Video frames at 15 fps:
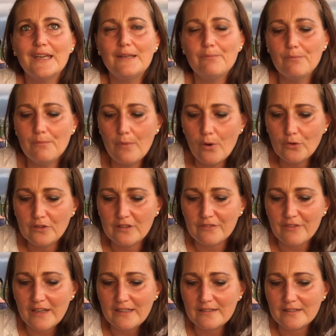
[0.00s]

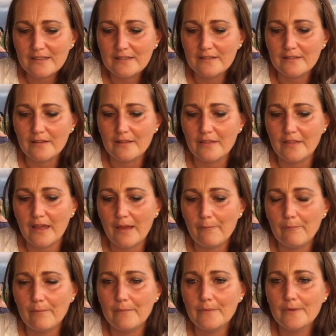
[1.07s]
motivated
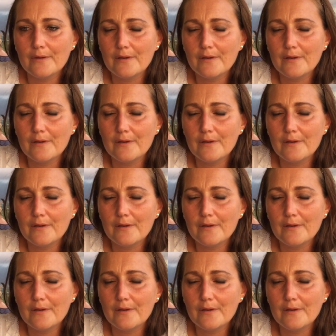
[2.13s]
them